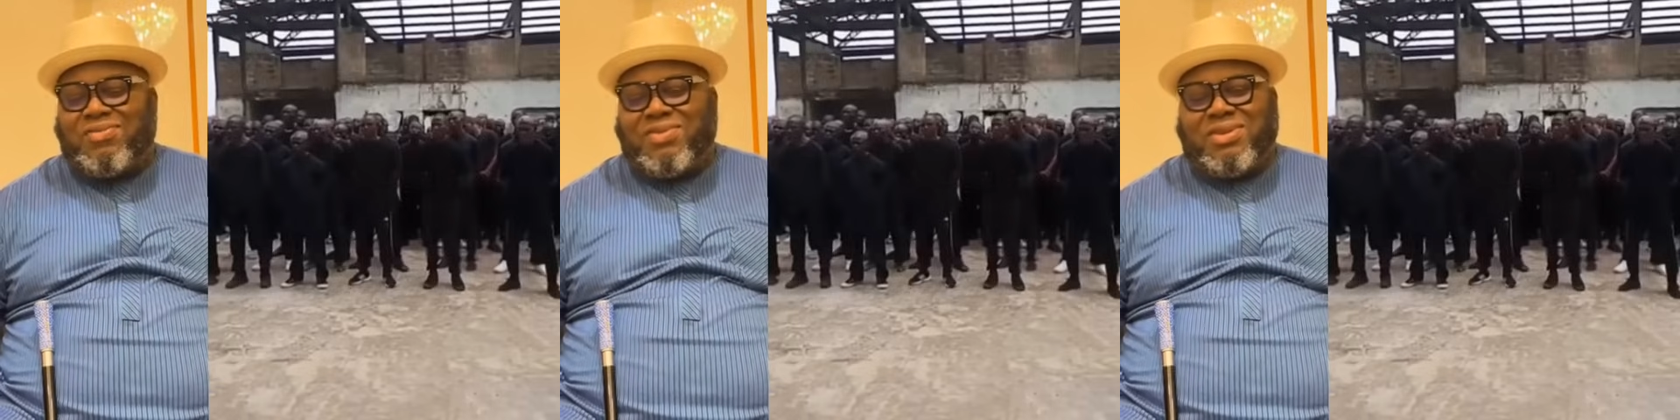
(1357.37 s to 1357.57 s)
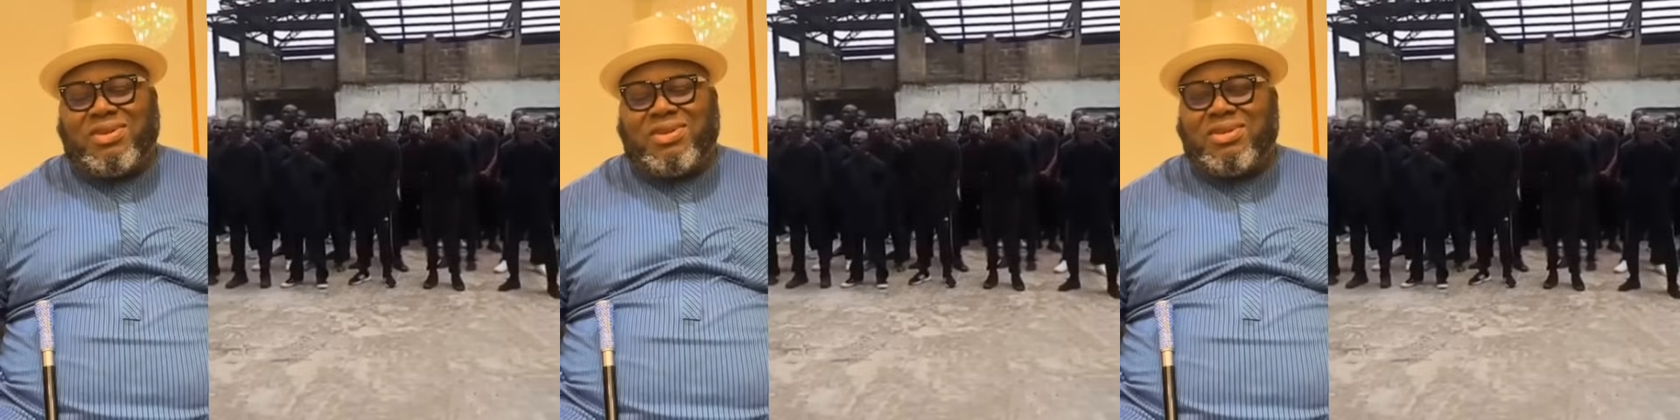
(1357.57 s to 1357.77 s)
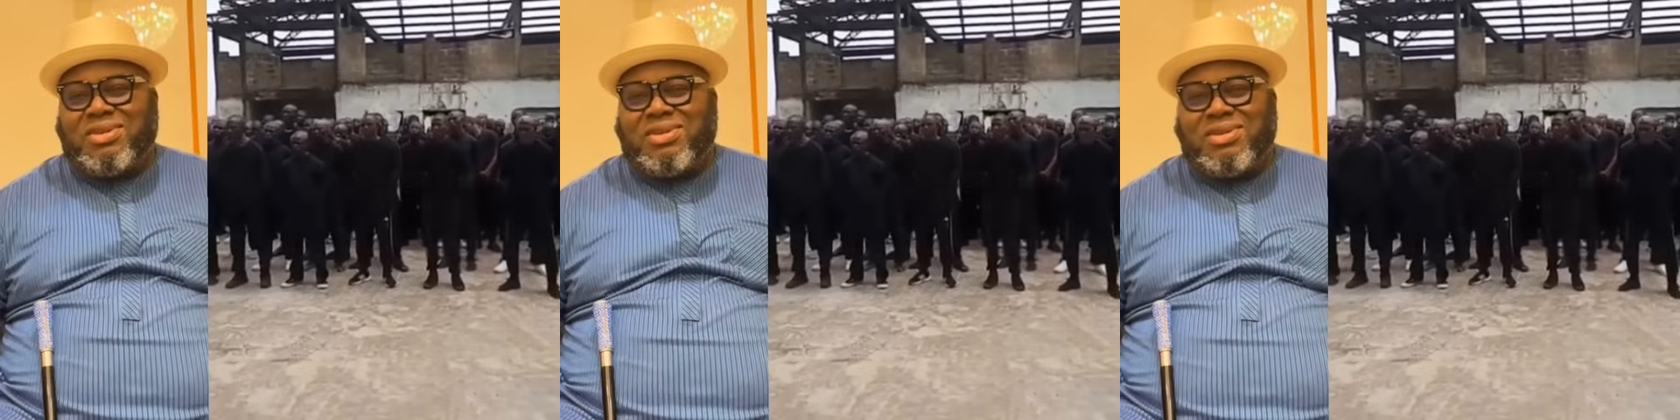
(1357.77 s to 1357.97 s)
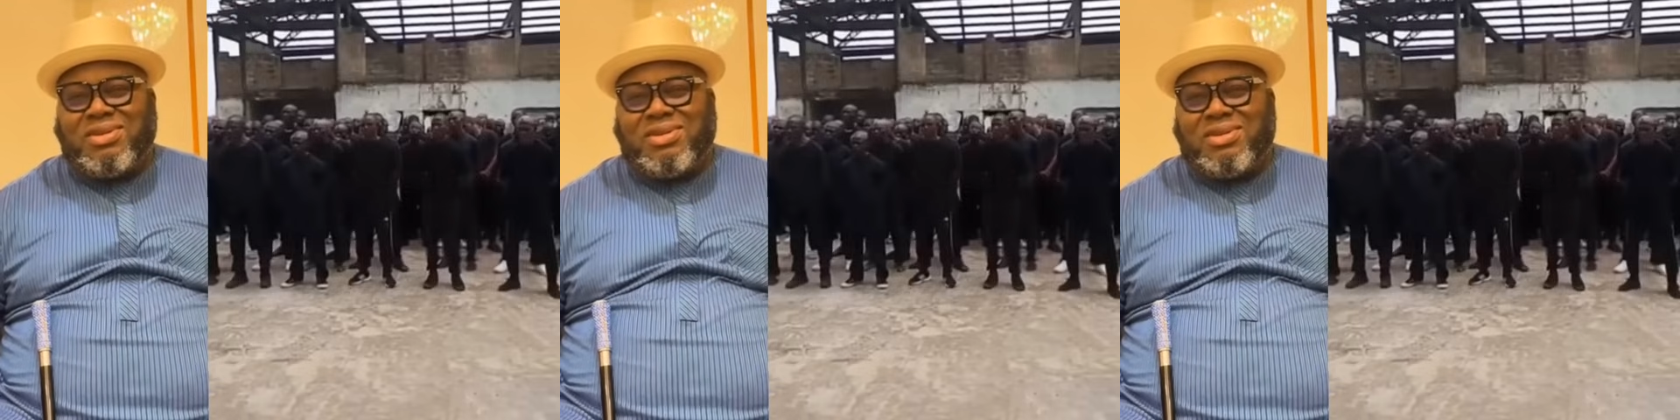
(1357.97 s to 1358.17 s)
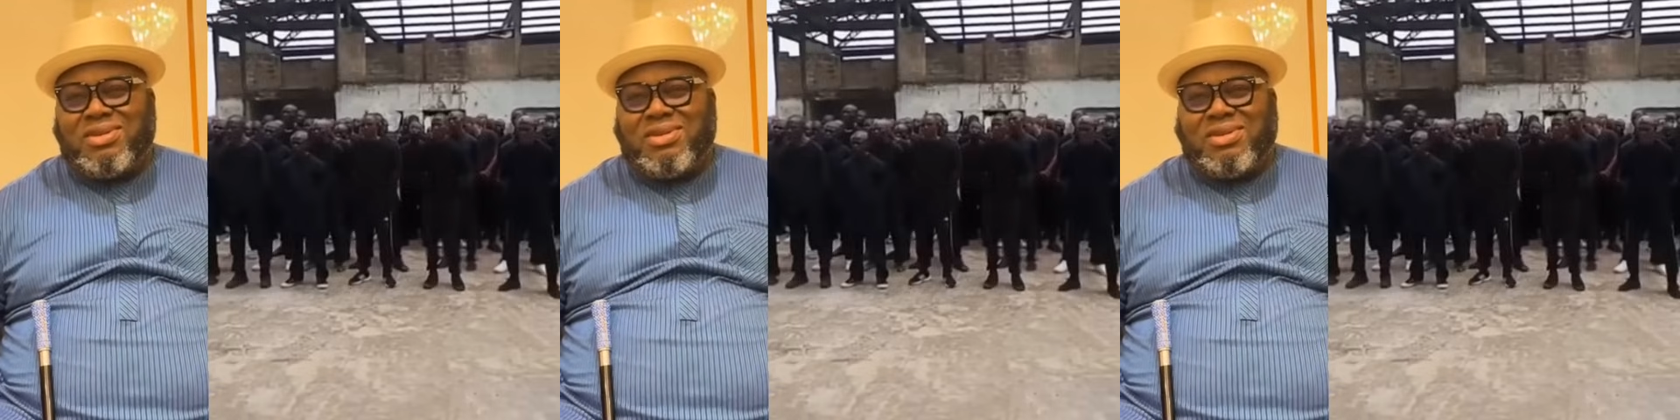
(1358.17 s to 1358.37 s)
fun.
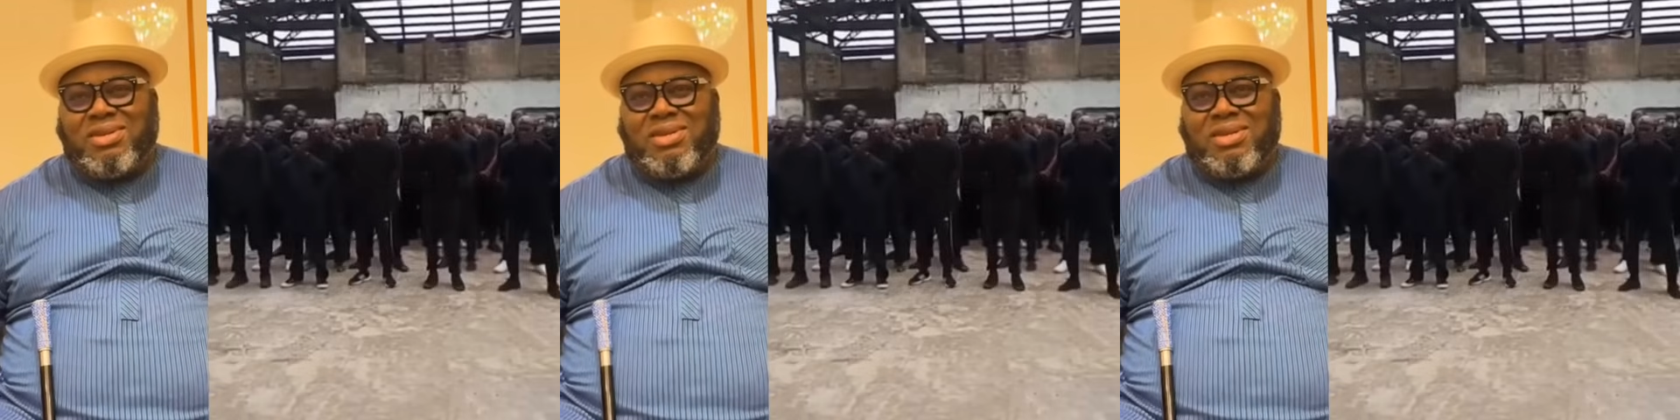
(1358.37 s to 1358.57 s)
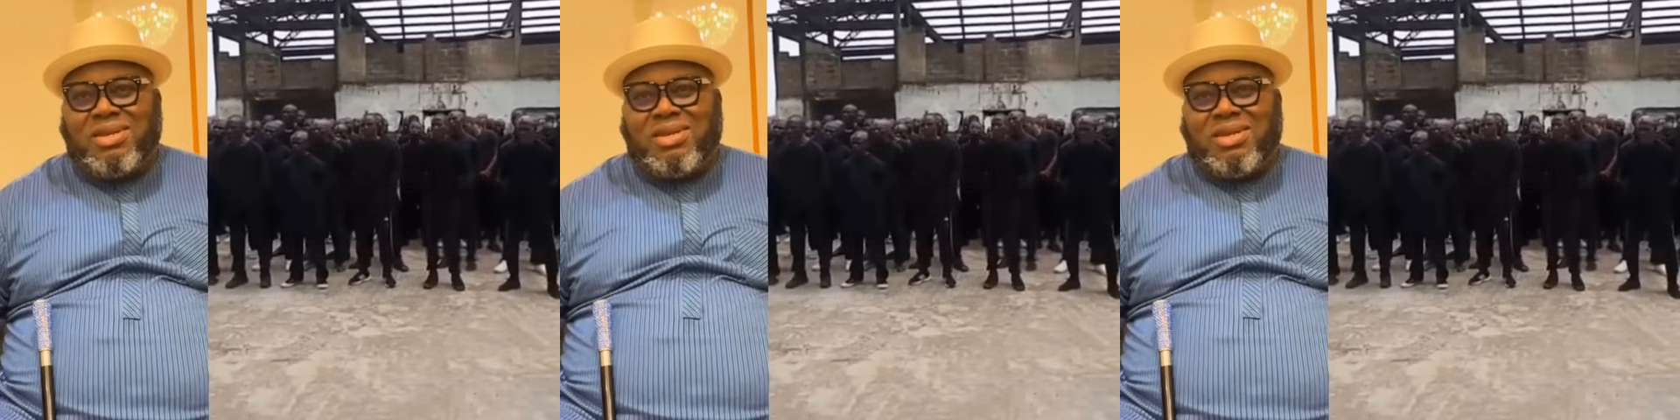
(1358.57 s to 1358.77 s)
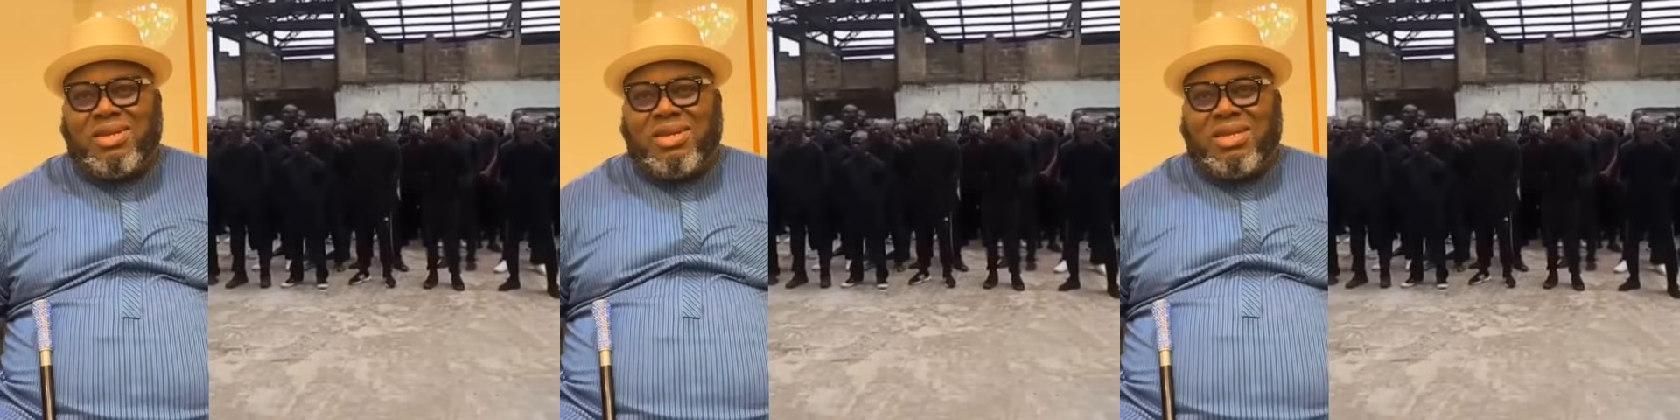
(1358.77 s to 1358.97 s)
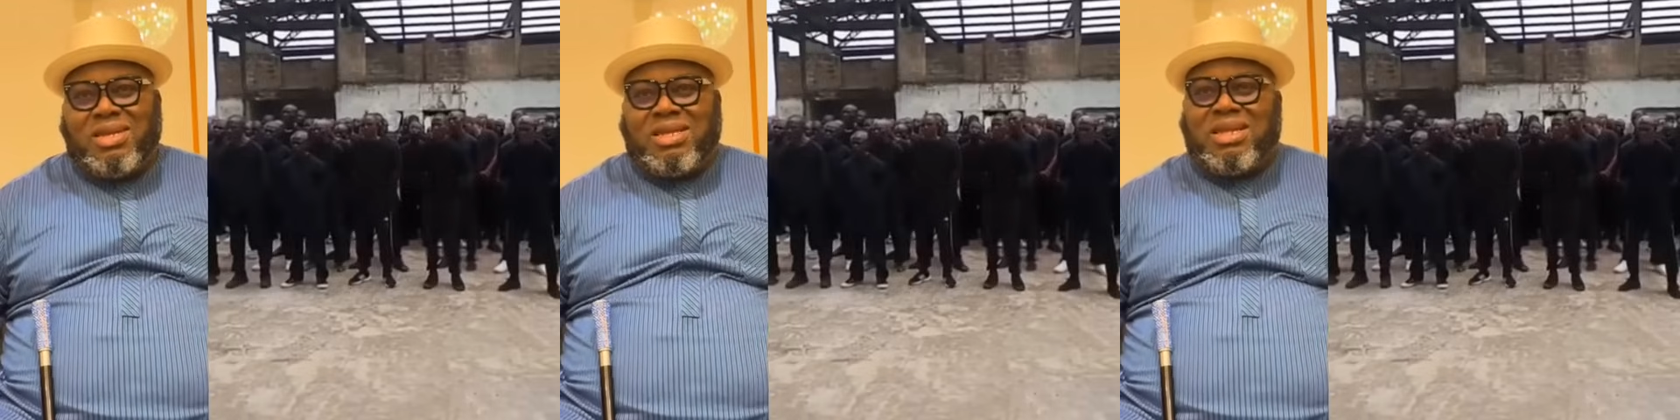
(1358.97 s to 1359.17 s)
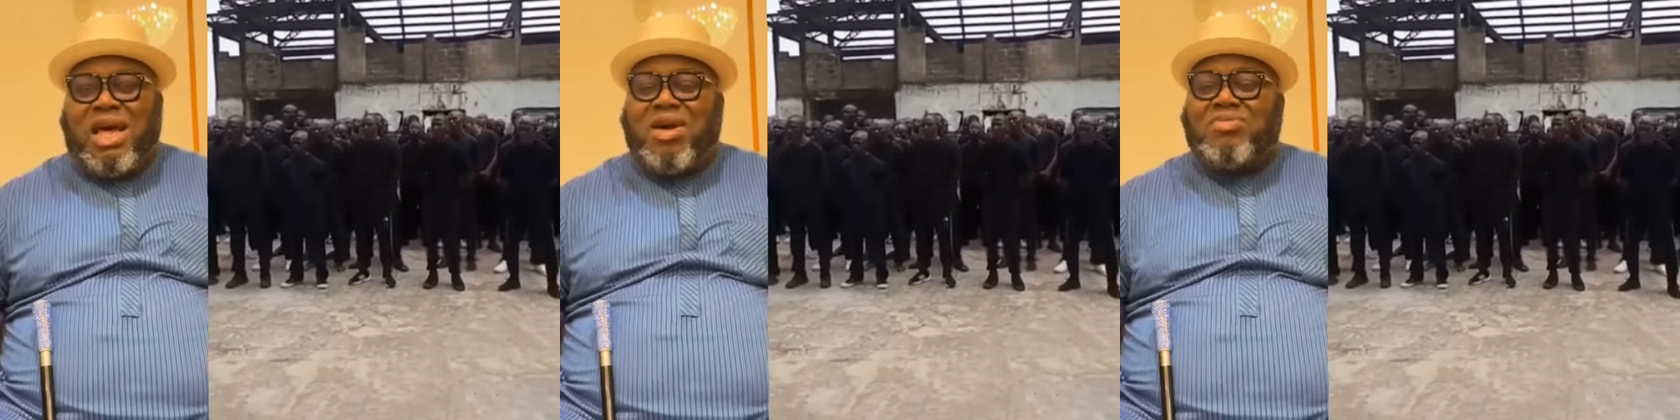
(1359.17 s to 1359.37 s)

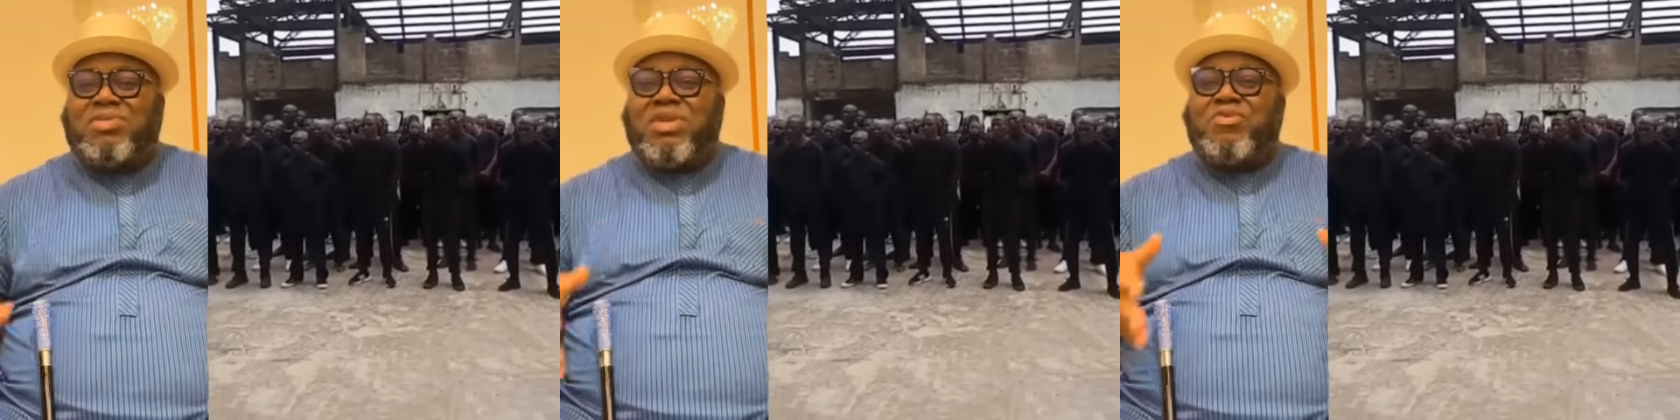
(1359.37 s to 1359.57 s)
Now